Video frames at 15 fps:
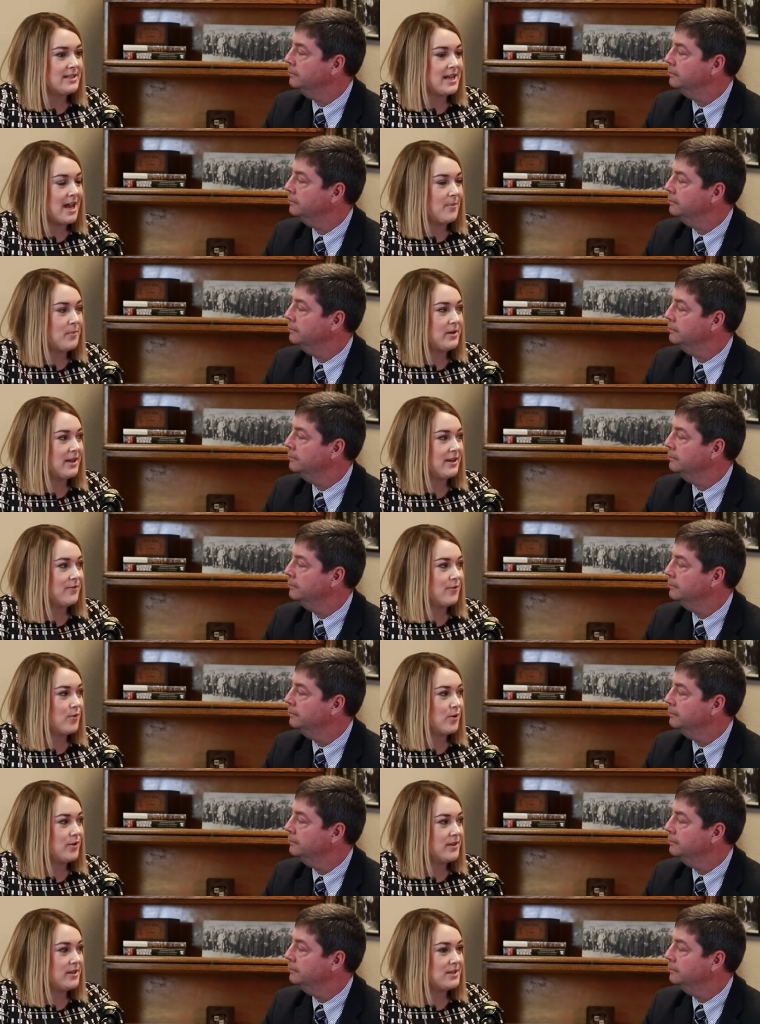Speaker 1: is happening
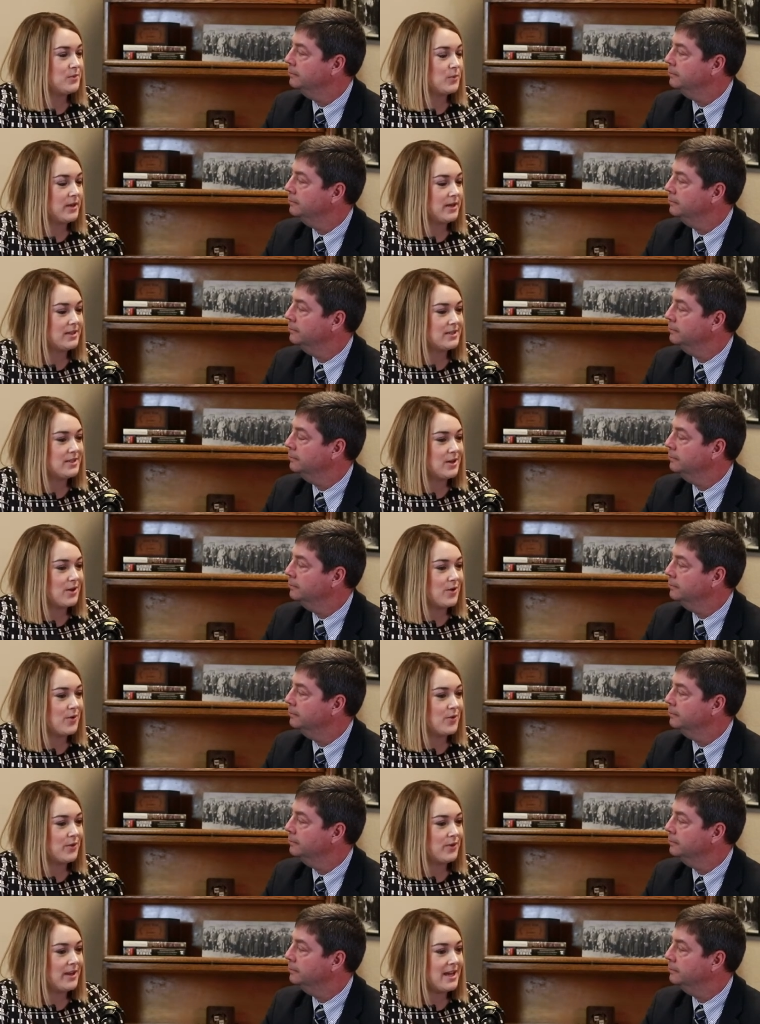for this week.
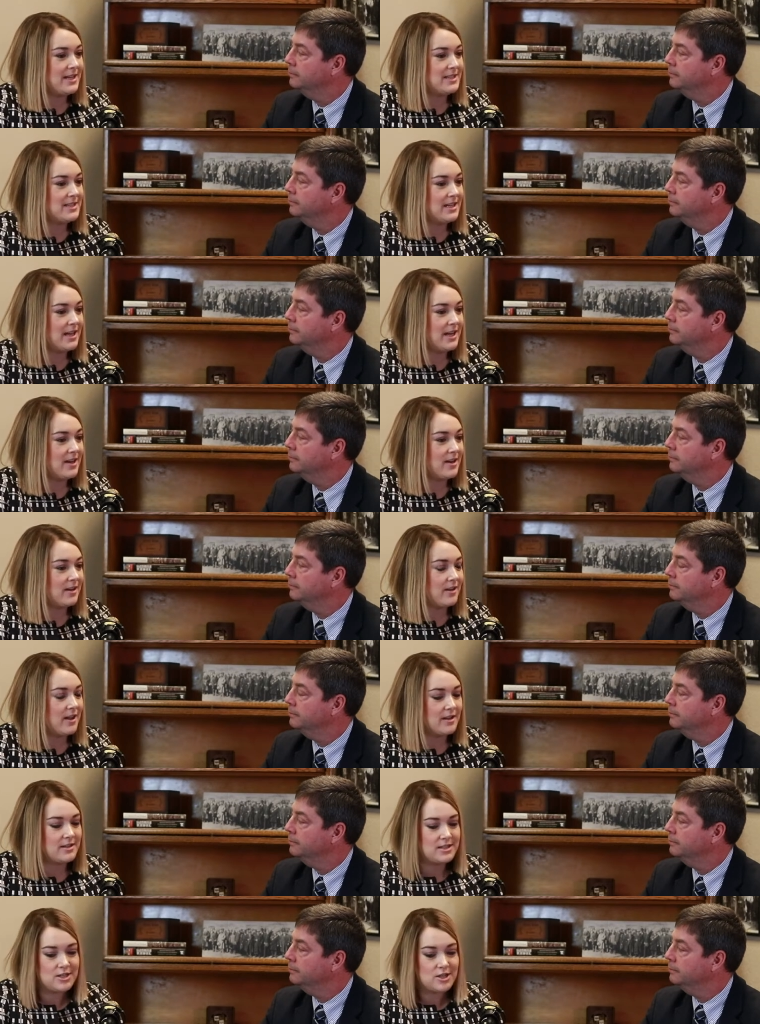So, let's hit,
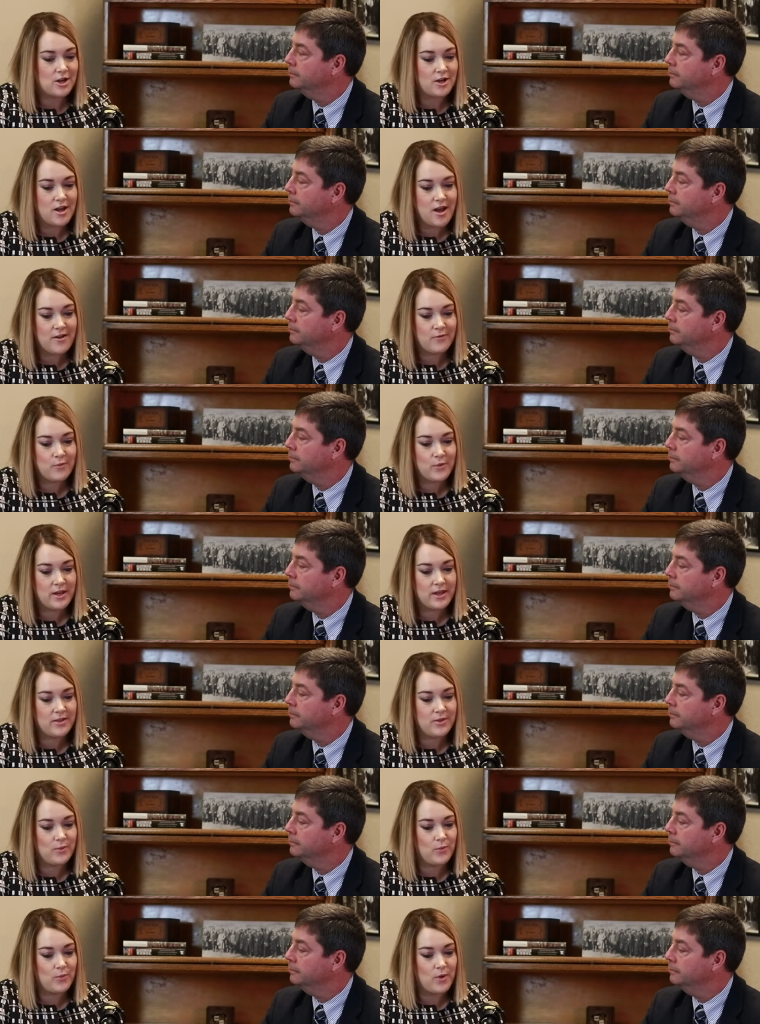let's start off with
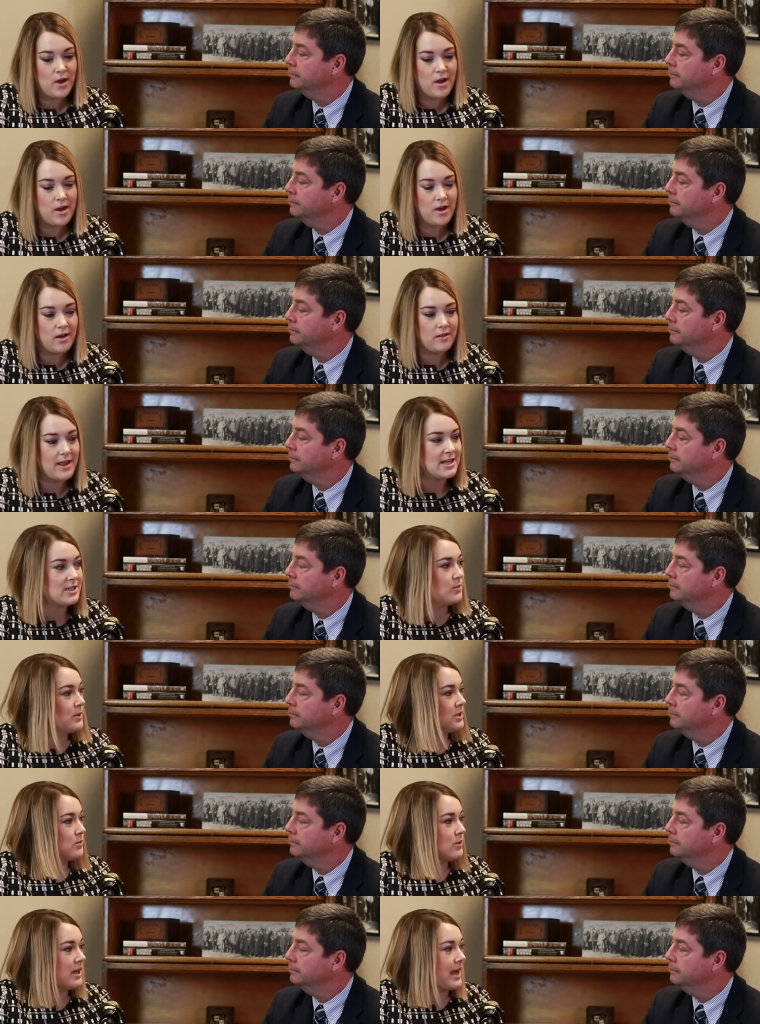uh, last
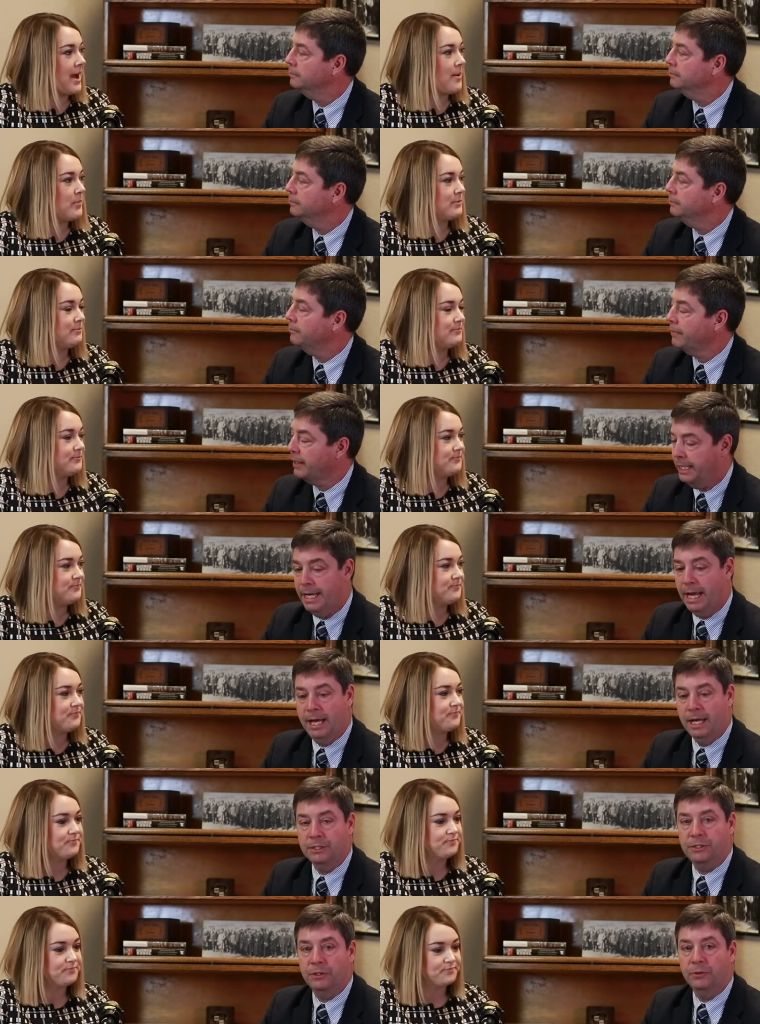week's recap.
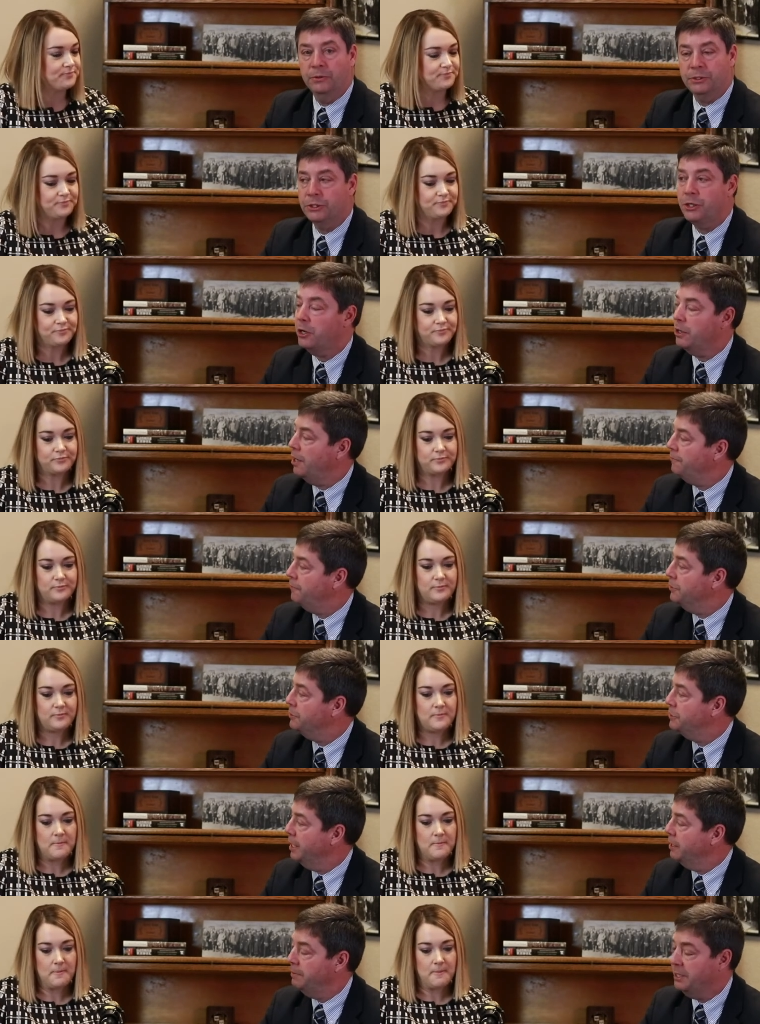
Speaker 2: Yeah, so start off with
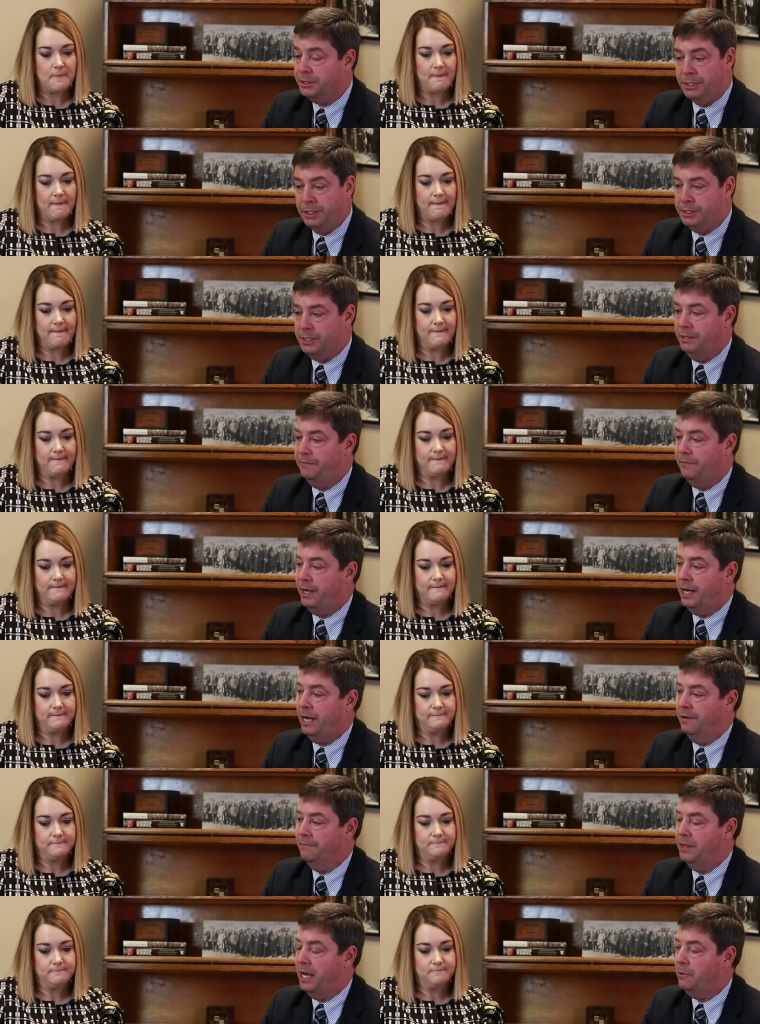Senate Bill
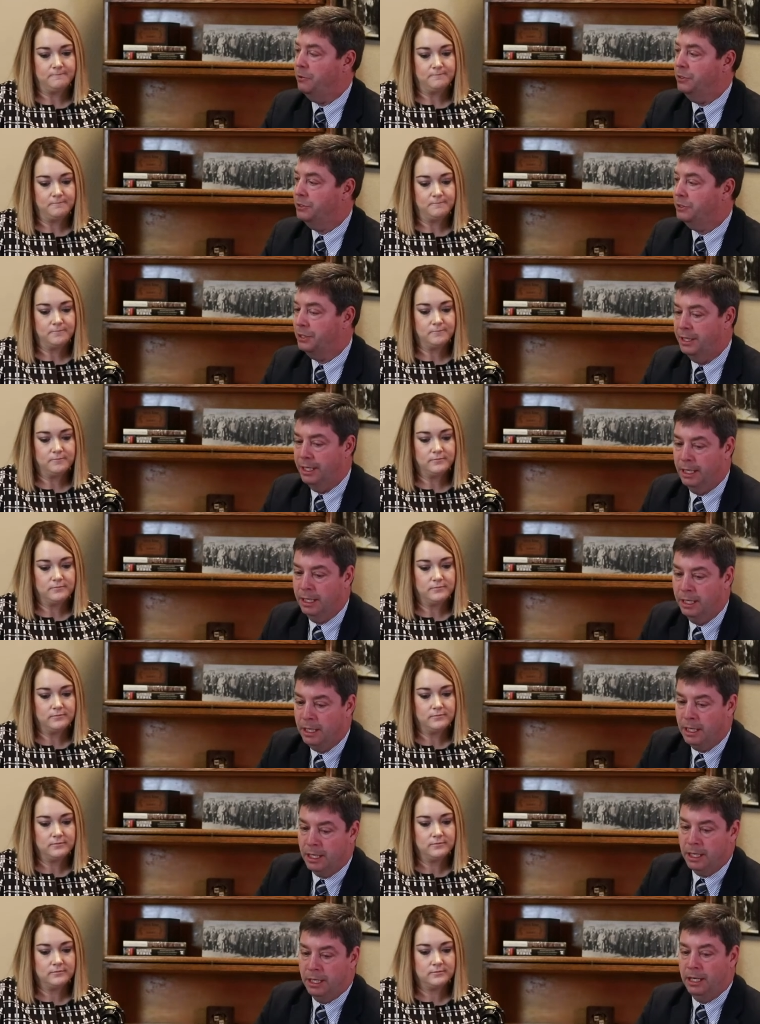65. That was the
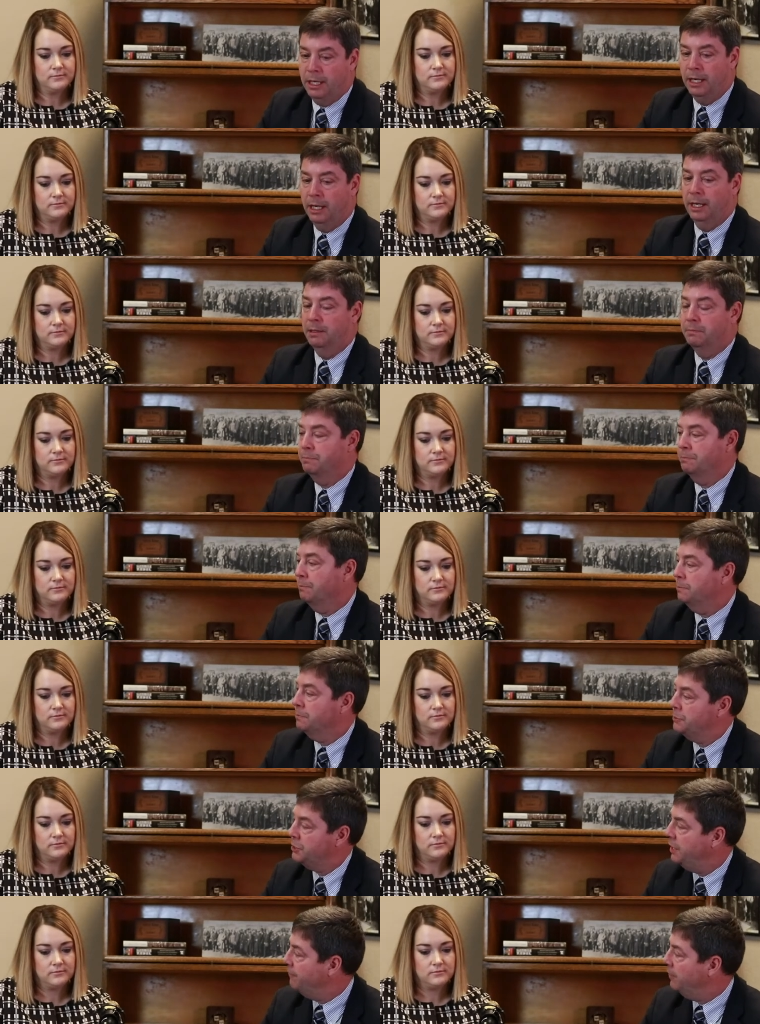um,
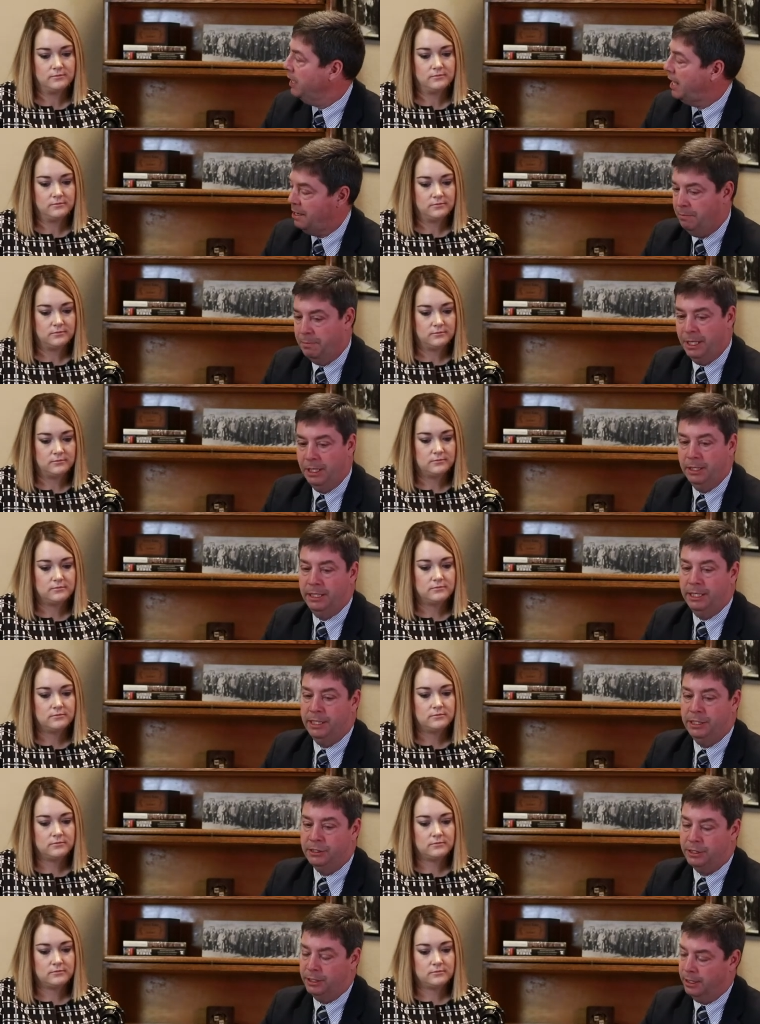civil
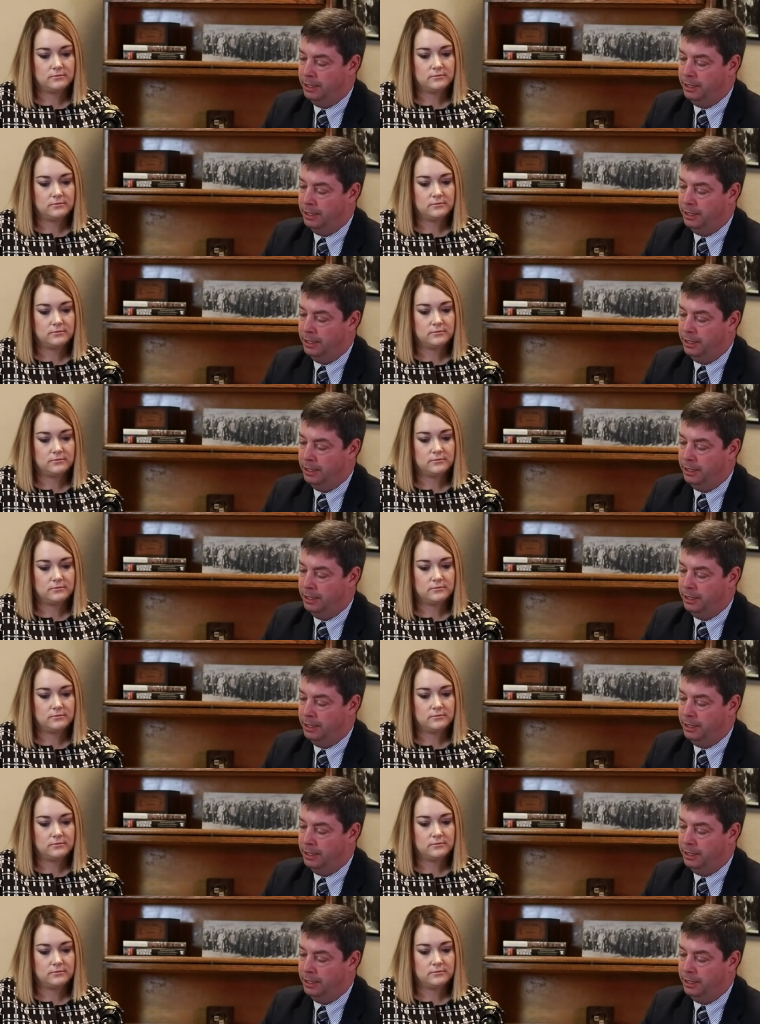liabilities